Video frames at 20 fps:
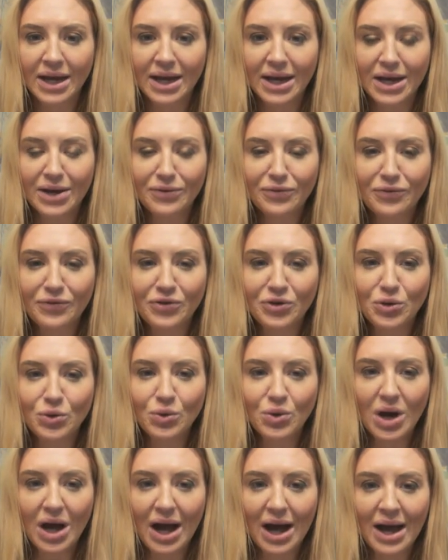If
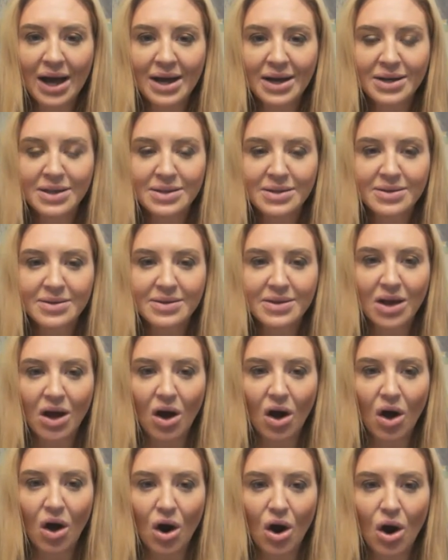you guys
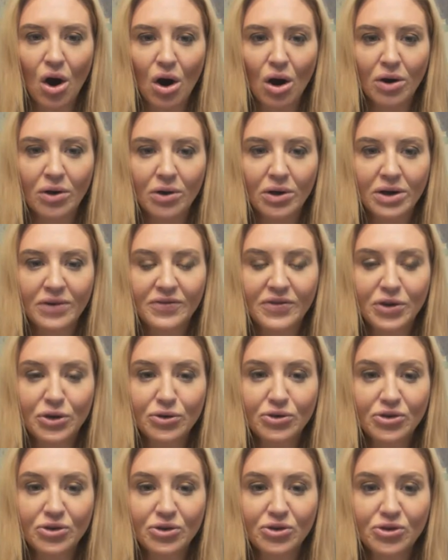are, if
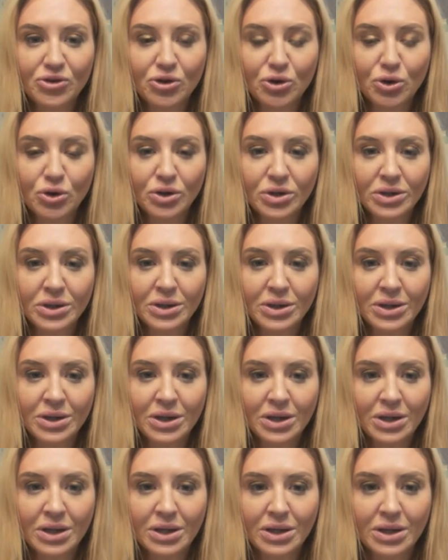there's a
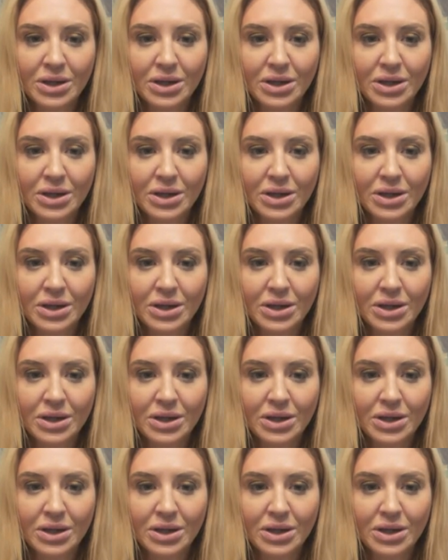certain,